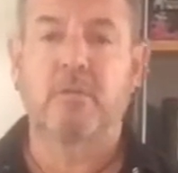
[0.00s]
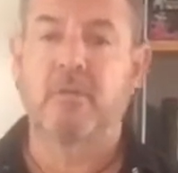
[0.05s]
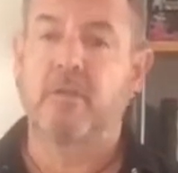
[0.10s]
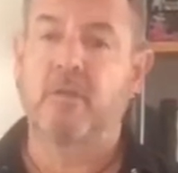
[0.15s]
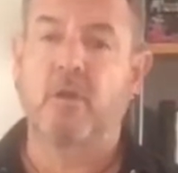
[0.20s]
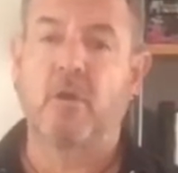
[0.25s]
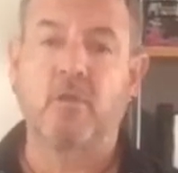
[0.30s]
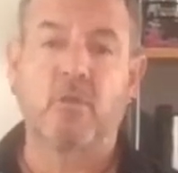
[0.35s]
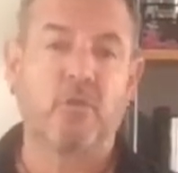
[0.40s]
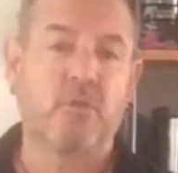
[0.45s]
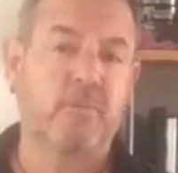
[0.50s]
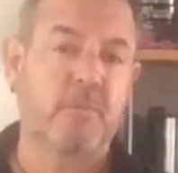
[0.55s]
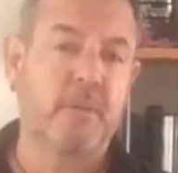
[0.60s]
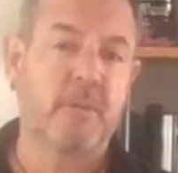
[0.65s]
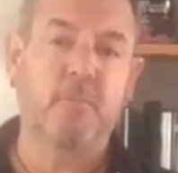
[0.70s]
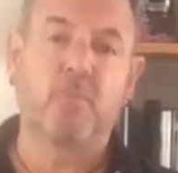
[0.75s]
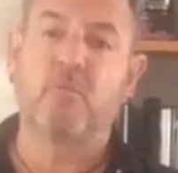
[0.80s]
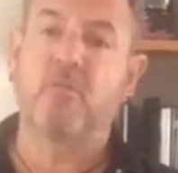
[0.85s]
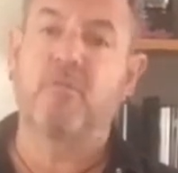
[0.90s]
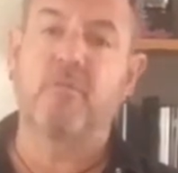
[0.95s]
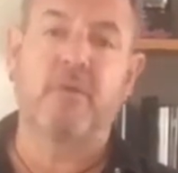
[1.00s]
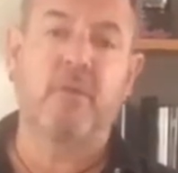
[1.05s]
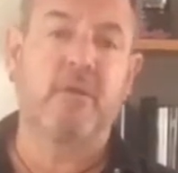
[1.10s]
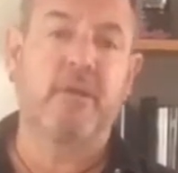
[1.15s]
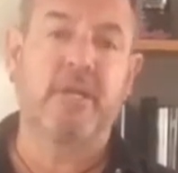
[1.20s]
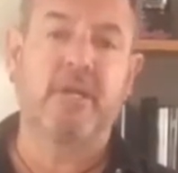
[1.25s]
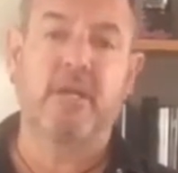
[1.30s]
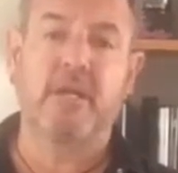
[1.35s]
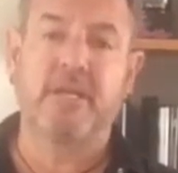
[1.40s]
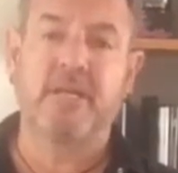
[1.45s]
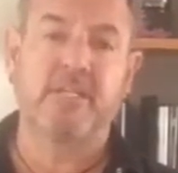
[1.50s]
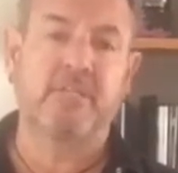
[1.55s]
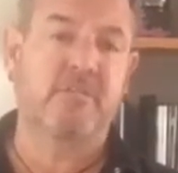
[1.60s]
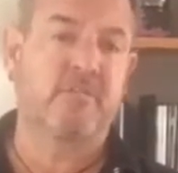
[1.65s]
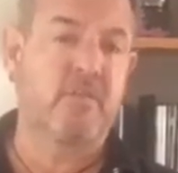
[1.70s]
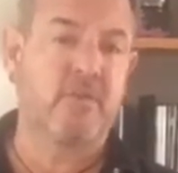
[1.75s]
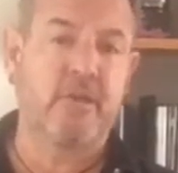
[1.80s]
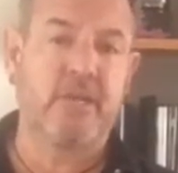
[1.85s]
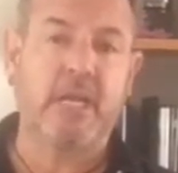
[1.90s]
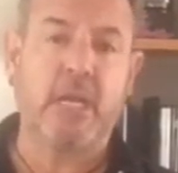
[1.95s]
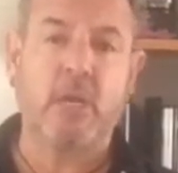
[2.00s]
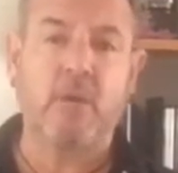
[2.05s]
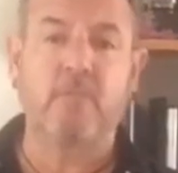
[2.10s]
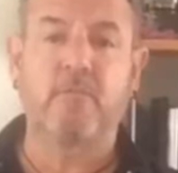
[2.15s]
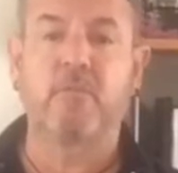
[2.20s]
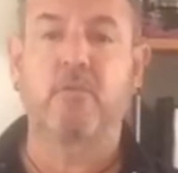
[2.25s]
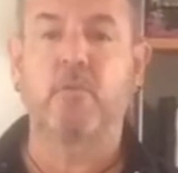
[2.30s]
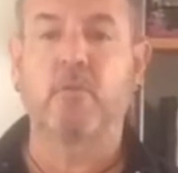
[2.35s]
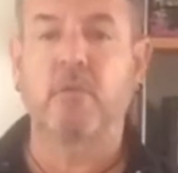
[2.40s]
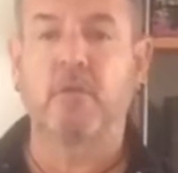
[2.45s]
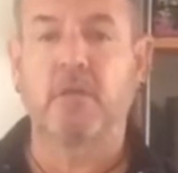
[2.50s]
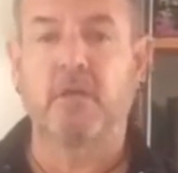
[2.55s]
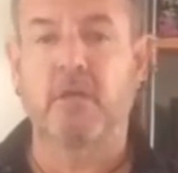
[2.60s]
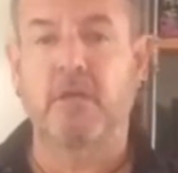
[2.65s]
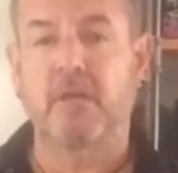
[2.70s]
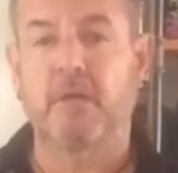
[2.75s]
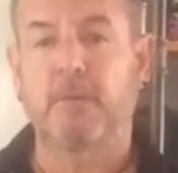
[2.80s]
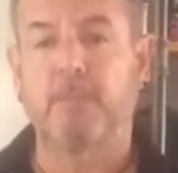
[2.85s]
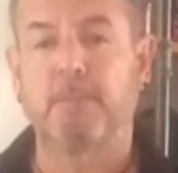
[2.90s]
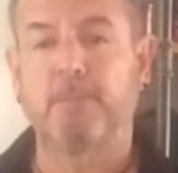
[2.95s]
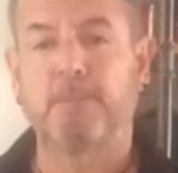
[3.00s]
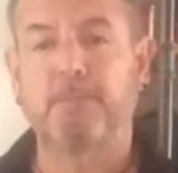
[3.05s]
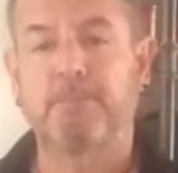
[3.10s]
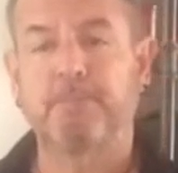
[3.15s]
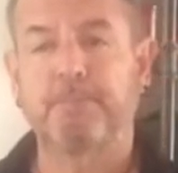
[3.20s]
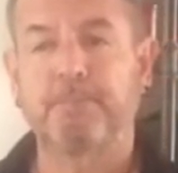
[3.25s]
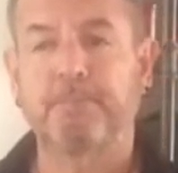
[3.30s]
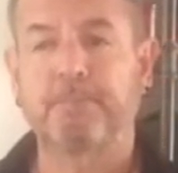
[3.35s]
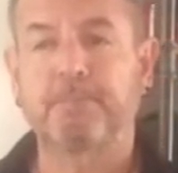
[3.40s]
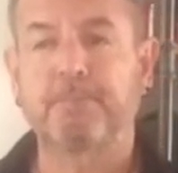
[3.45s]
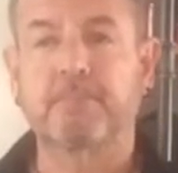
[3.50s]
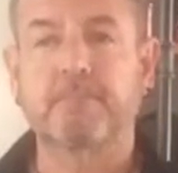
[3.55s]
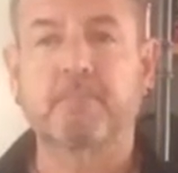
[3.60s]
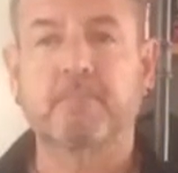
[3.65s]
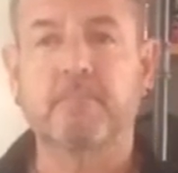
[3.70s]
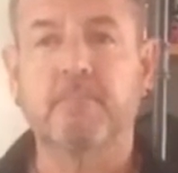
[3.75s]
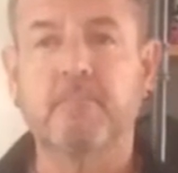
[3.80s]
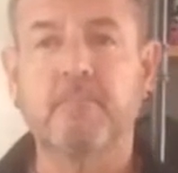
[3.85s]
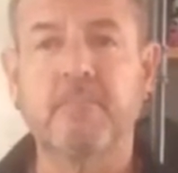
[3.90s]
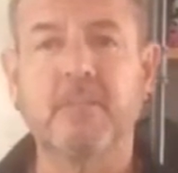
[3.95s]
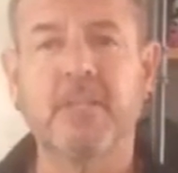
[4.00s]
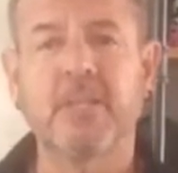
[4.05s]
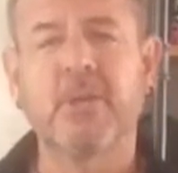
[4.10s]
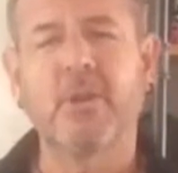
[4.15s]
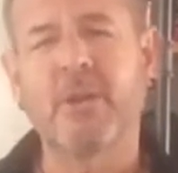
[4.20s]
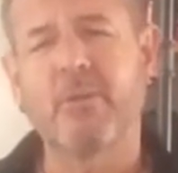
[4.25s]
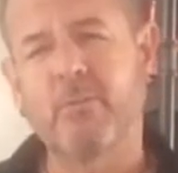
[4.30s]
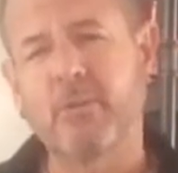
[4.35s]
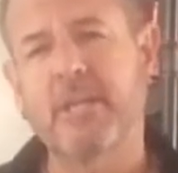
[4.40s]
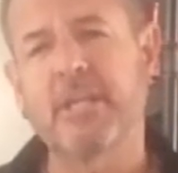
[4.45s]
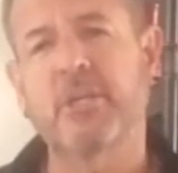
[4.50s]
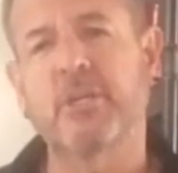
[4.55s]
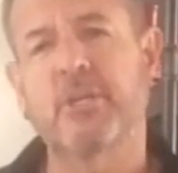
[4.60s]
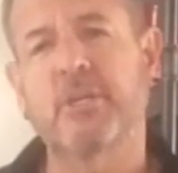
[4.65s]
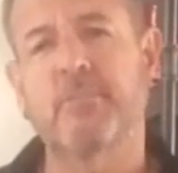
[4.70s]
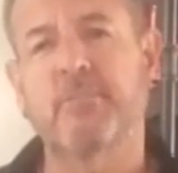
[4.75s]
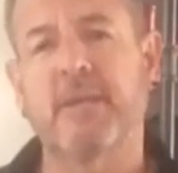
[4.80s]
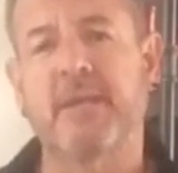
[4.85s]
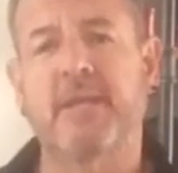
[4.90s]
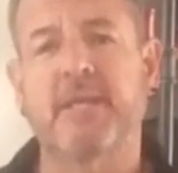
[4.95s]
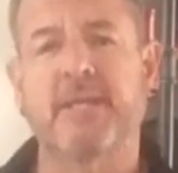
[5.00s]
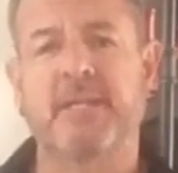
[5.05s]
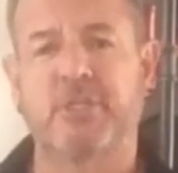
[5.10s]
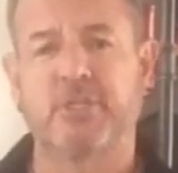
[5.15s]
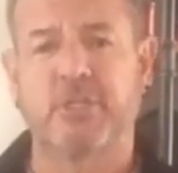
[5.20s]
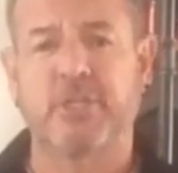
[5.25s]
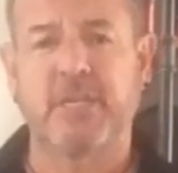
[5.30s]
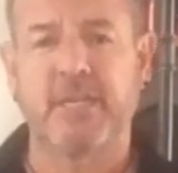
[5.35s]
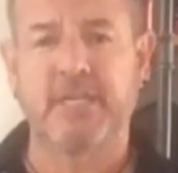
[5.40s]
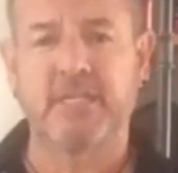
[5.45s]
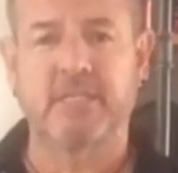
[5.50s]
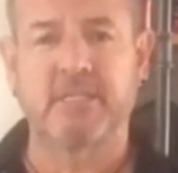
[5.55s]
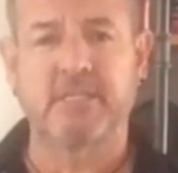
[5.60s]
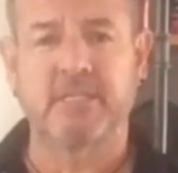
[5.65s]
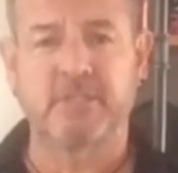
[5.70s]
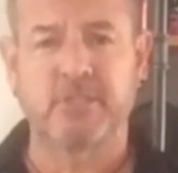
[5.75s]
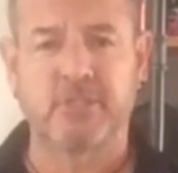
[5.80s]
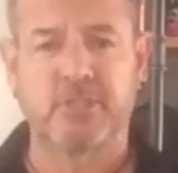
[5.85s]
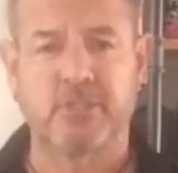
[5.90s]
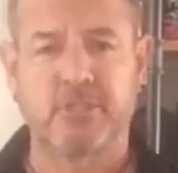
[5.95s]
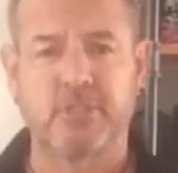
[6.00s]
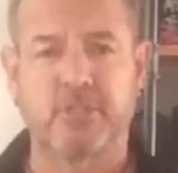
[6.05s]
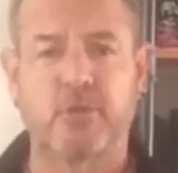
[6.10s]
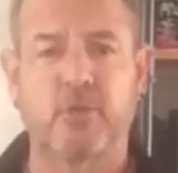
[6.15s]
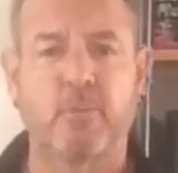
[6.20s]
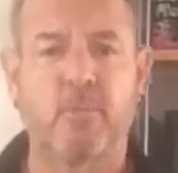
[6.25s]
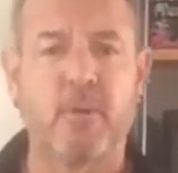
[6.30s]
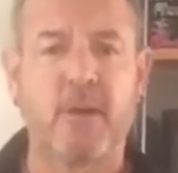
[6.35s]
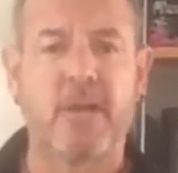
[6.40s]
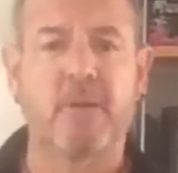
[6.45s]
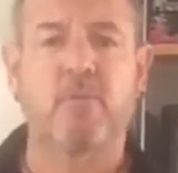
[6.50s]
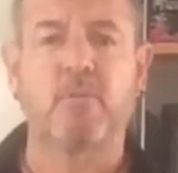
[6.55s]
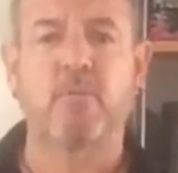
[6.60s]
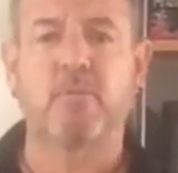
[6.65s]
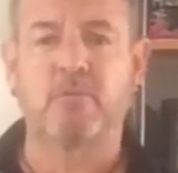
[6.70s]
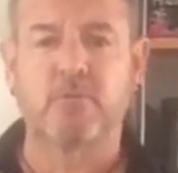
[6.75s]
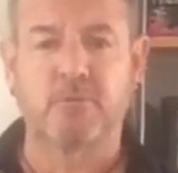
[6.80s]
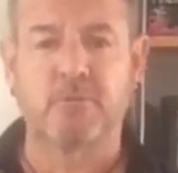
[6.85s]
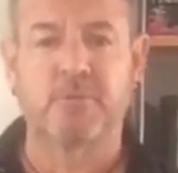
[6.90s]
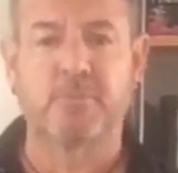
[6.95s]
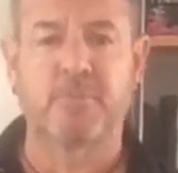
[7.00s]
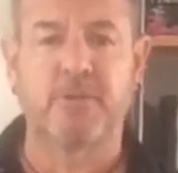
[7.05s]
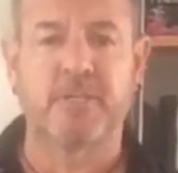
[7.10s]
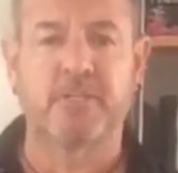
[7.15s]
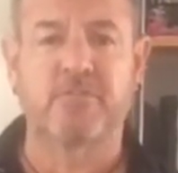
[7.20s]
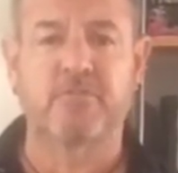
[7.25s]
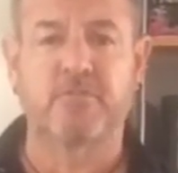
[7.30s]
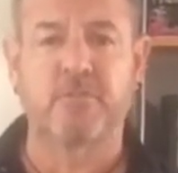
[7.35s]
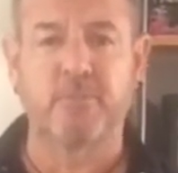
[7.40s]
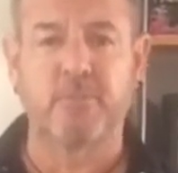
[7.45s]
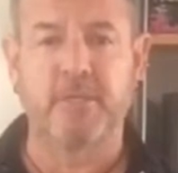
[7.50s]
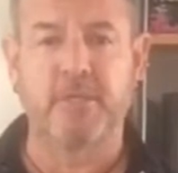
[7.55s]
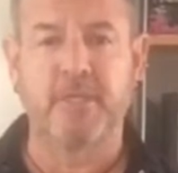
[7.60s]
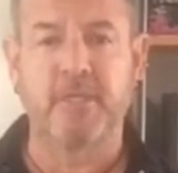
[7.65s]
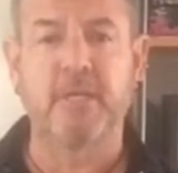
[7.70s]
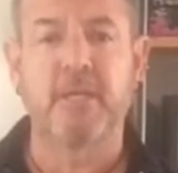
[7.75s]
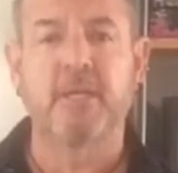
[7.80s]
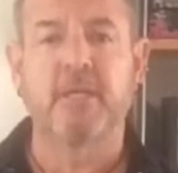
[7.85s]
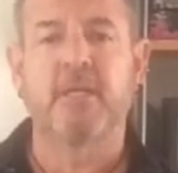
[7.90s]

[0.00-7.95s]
although the people were very nice, very helpful, I really couldn't make an educated decision or buy what was best for me,